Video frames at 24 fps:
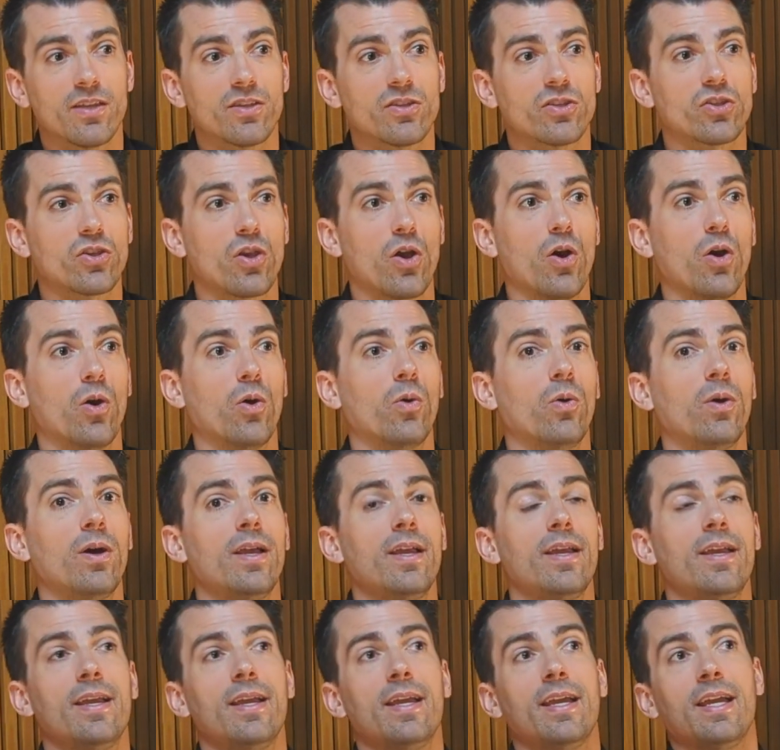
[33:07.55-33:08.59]
So
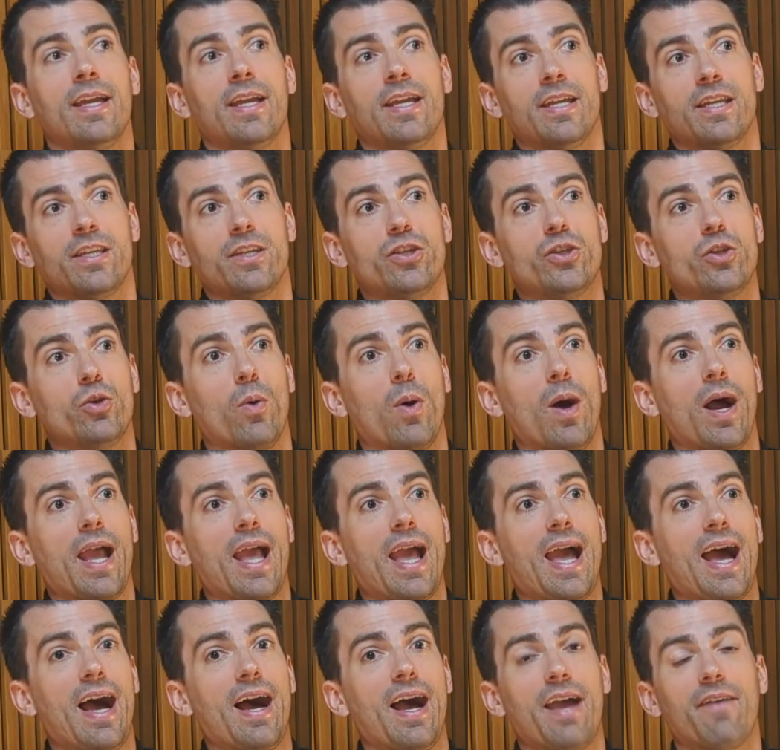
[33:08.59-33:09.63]

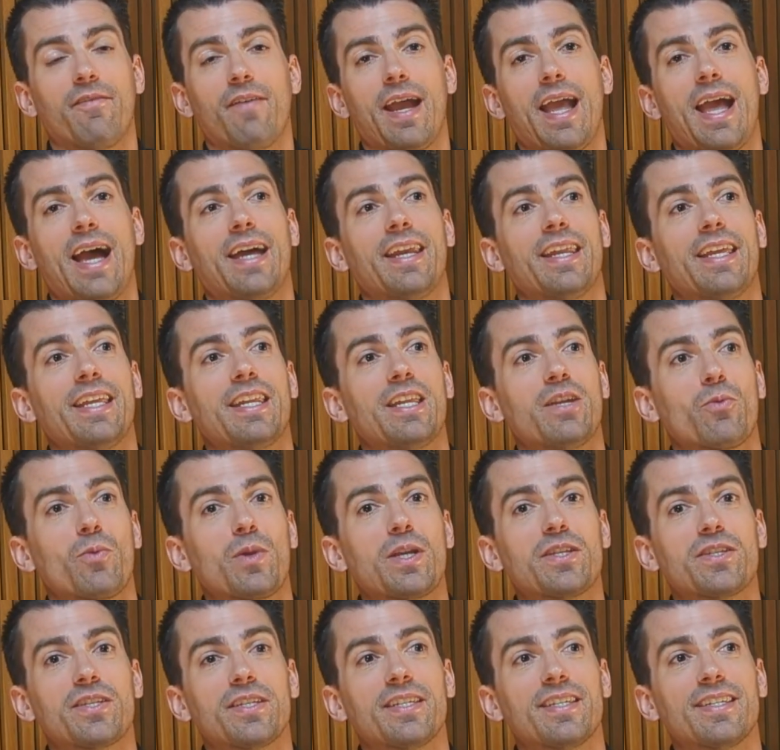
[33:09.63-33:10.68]
have I had any
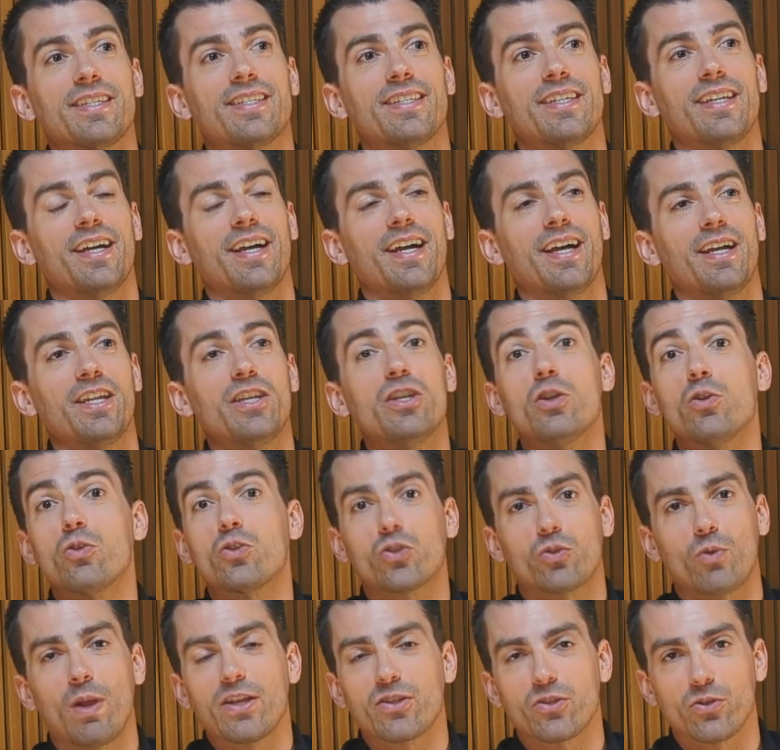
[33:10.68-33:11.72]
recent new
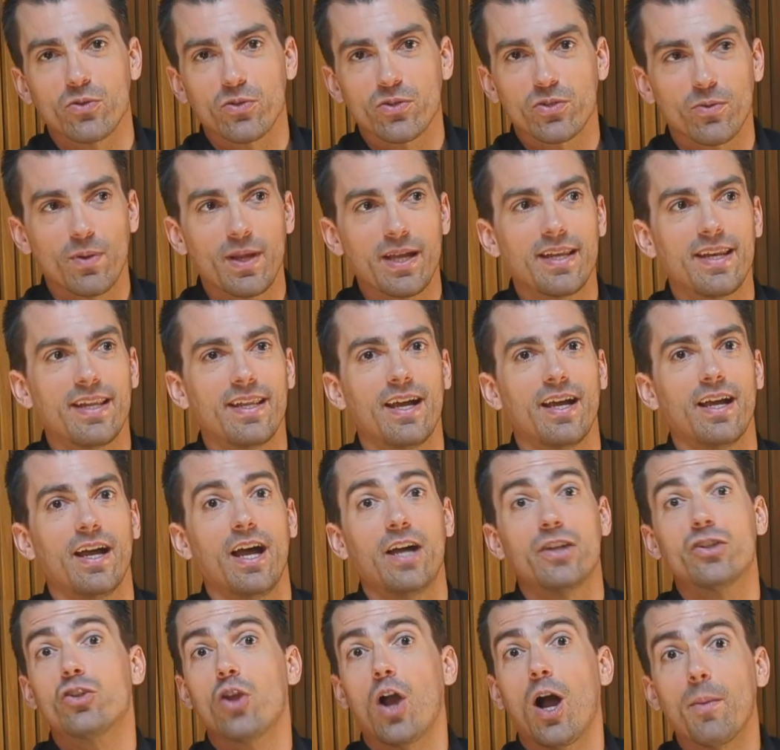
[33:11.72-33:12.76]
stressors, right?
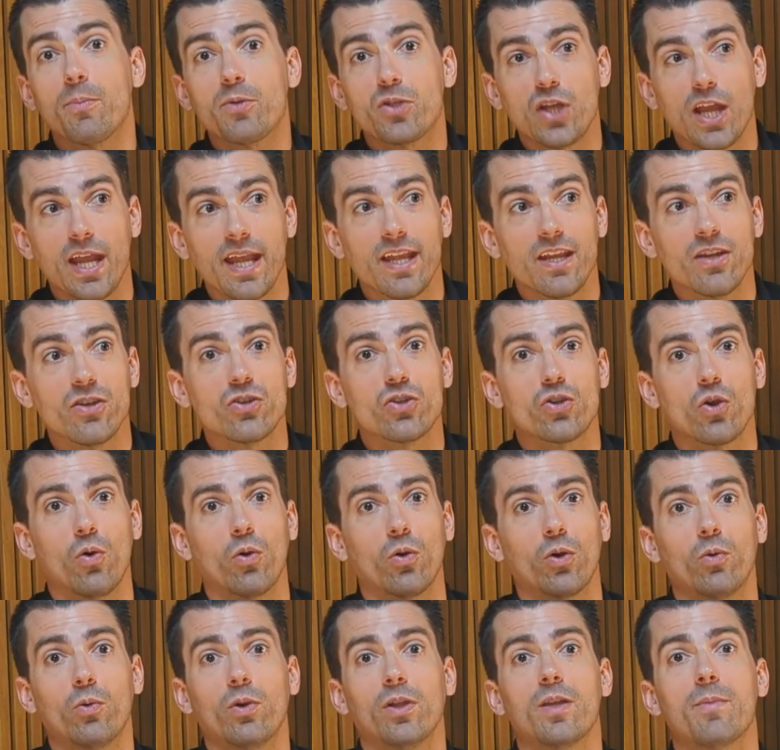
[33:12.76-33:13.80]
A job change
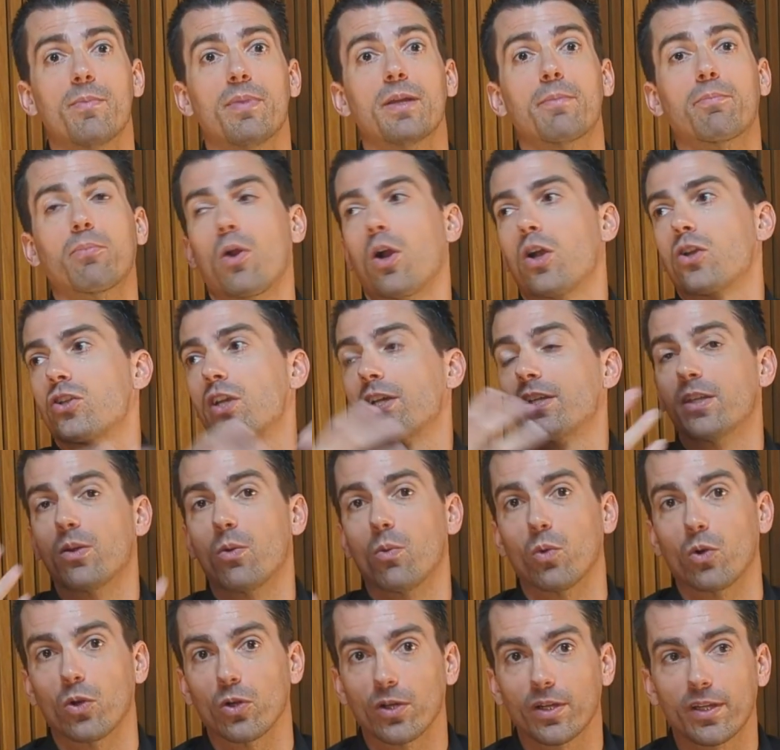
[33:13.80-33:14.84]
or a really big project at
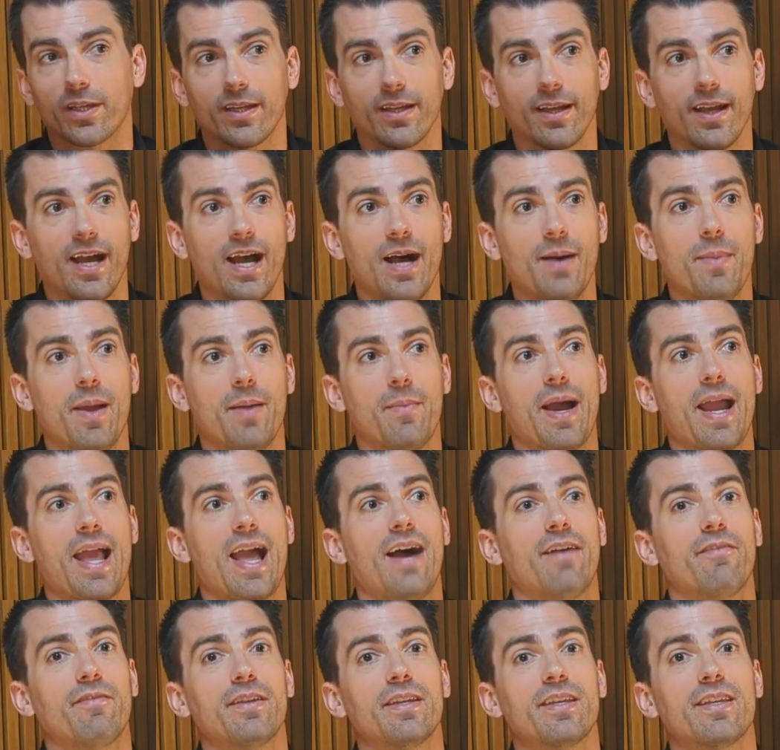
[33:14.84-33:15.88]
work? Am I
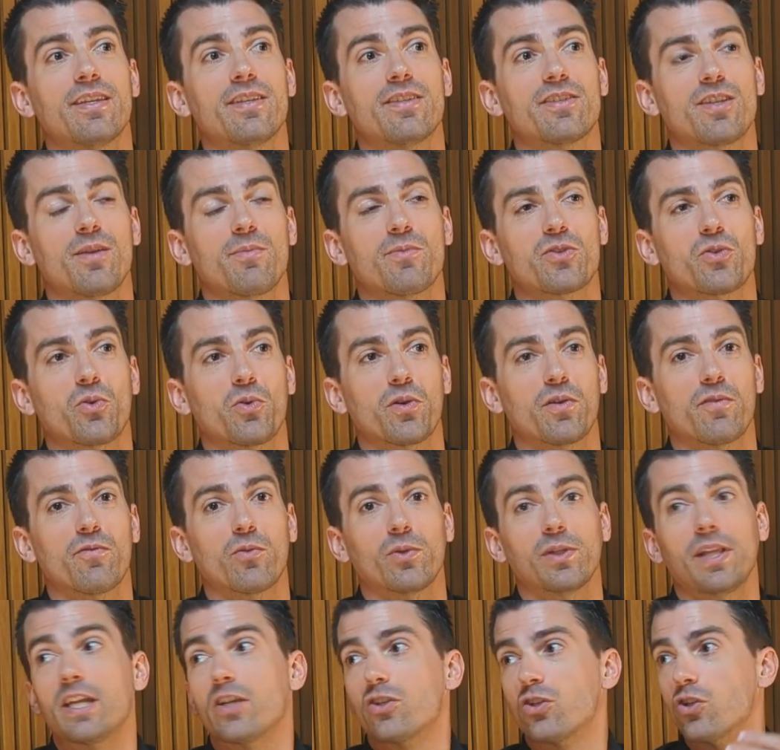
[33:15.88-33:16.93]
having some sort of
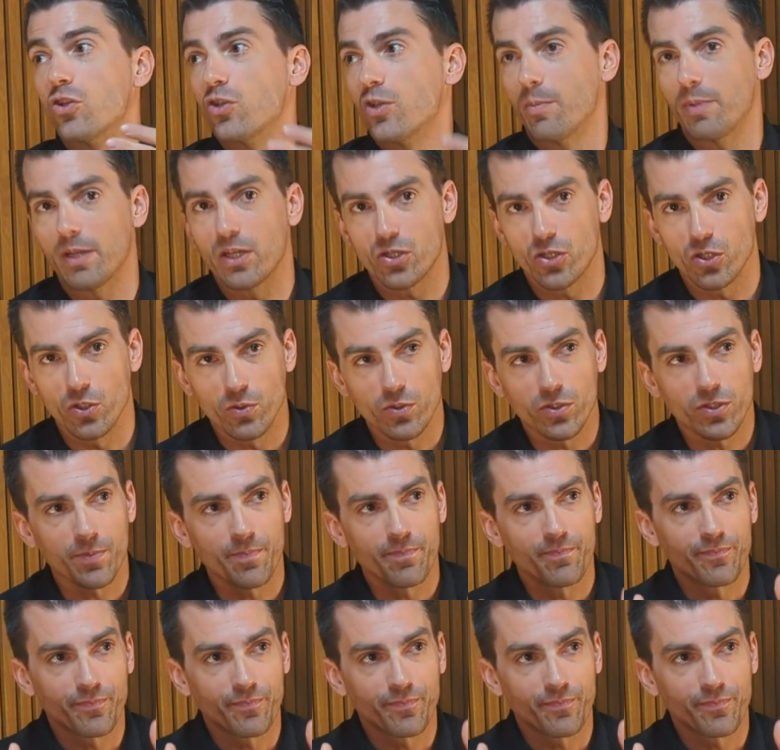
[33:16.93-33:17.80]
relationship issues?